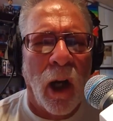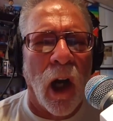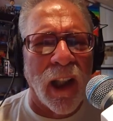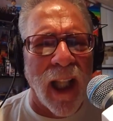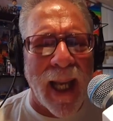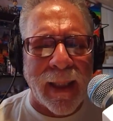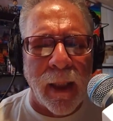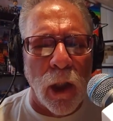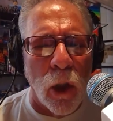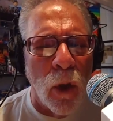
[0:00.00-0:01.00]

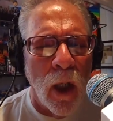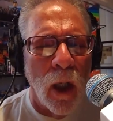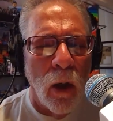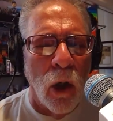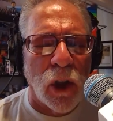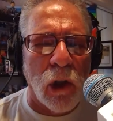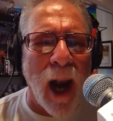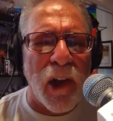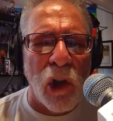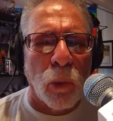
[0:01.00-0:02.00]
Unlike you,
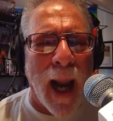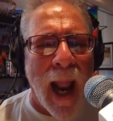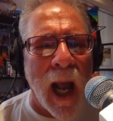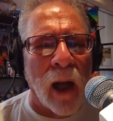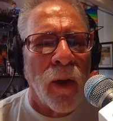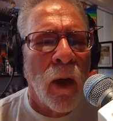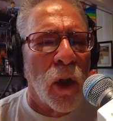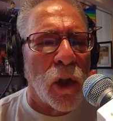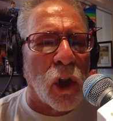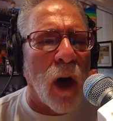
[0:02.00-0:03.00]

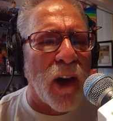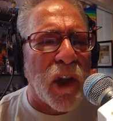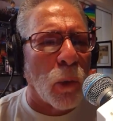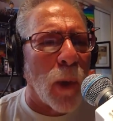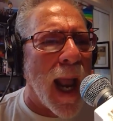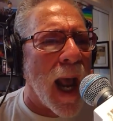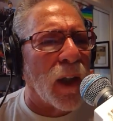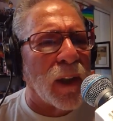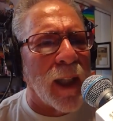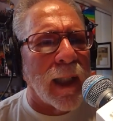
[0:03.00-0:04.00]
who drives around
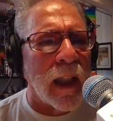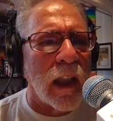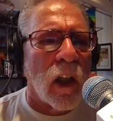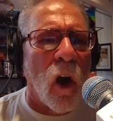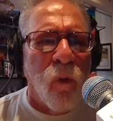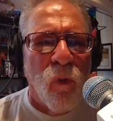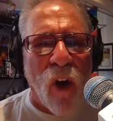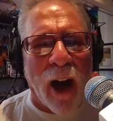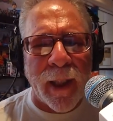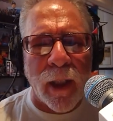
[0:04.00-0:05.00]
and thinks he's so
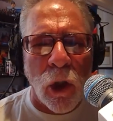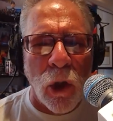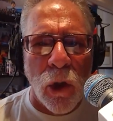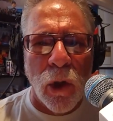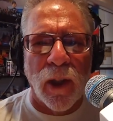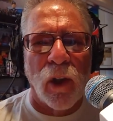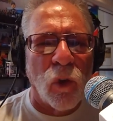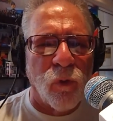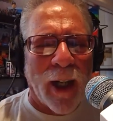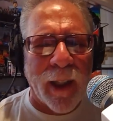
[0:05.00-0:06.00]
fucking cool in his
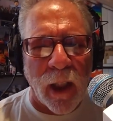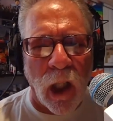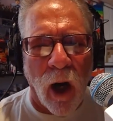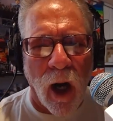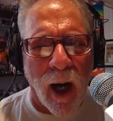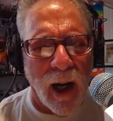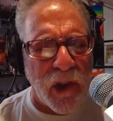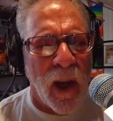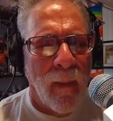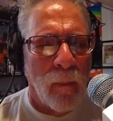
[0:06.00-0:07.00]
fucking
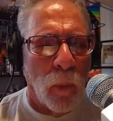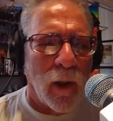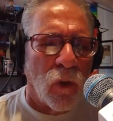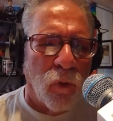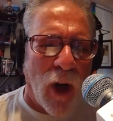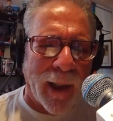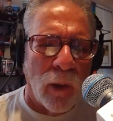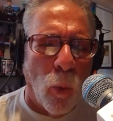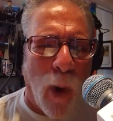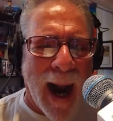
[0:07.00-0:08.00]
cars with his
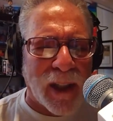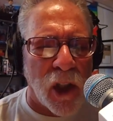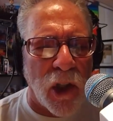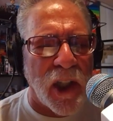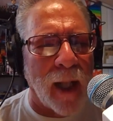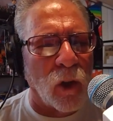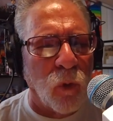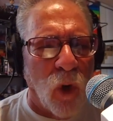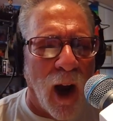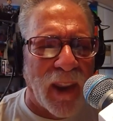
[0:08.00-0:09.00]
fucking watches that his
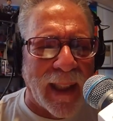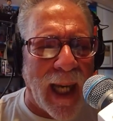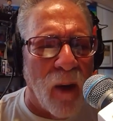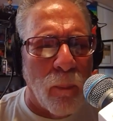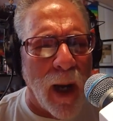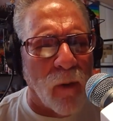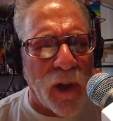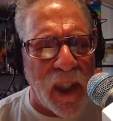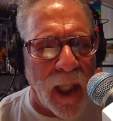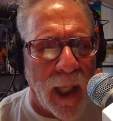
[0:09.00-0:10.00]
father gave him
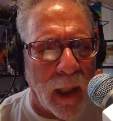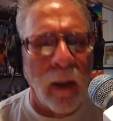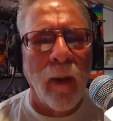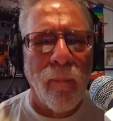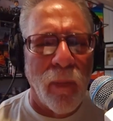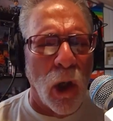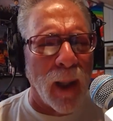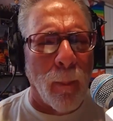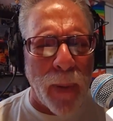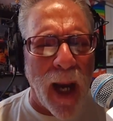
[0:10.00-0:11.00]
everything. You're
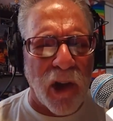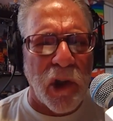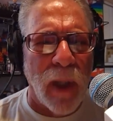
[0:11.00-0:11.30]
the best,